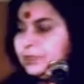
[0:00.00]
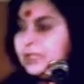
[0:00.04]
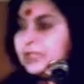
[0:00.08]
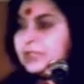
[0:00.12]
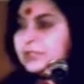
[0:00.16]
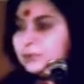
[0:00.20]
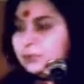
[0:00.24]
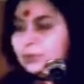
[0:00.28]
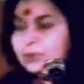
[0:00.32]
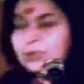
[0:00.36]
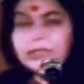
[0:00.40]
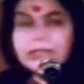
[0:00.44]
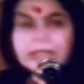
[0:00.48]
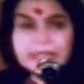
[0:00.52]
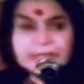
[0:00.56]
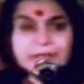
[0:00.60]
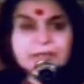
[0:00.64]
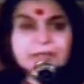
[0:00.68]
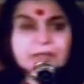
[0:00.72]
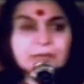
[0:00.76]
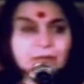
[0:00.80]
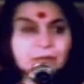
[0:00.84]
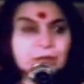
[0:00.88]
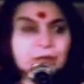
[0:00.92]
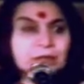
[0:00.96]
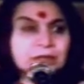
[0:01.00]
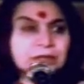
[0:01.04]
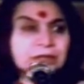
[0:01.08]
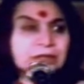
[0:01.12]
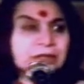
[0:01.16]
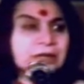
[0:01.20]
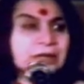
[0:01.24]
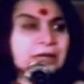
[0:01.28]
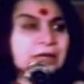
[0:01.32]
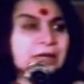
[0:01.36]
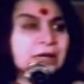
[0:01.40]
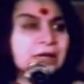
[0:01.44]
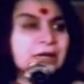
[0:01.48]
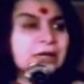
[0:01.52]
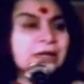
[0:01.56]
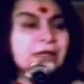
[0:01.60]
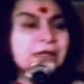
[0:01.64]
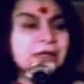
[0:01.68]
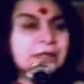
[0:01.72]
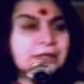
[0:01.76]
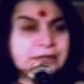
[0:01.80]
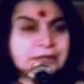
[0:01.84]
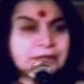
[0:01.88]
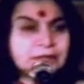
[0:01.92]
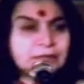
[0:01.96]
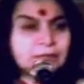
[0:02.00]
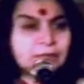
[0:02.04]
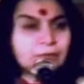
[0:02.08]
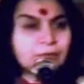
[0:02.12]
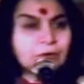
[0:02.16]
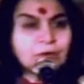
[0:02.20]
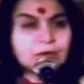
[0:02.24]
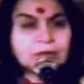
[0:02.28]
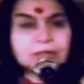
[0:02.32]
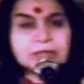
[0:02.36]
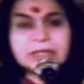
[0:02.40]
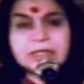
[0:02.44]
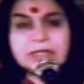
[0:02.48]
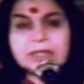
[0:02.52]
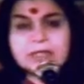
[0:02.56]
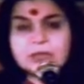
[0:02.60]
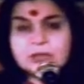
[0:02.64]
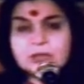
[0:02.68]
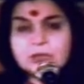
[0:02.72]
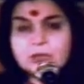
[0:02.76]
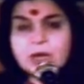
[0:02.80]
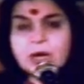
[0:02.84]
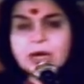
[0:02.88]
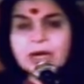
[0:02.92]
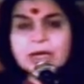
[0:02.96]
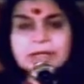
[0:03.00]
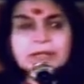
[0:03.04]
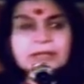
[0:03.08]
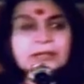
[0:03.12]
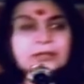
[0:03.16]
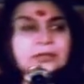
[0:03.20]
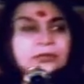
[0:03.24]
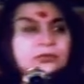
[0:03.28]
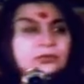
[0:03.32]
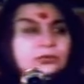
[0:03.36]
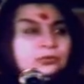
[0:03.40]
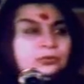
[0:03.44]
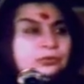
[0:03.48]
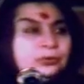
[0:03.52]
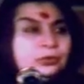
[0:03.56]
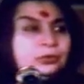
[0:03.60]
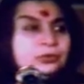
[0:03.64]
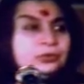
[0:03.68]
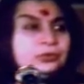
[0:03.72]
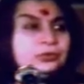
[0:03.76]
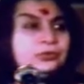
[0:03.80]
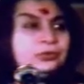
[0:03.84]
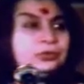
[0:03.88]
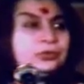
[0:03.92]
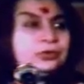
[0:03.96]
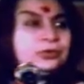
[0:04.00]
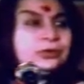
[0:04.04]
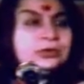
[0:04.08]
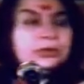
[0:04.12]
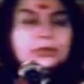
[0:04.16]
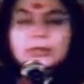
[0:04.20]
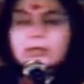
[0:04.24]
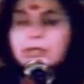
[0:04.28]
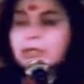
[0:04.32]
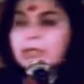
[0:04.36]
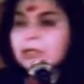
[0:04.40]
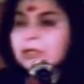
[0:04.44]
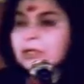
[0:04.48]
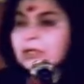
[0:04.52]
That's what nature wants. Nature wants that you are there to produce the